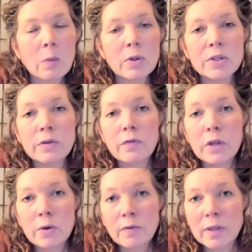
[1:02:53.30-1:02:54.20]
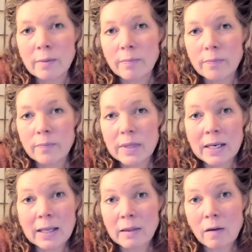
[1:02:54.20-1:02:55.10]
well, there's a few of them
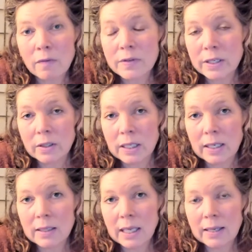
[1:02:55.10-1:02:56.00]
that I love dearly,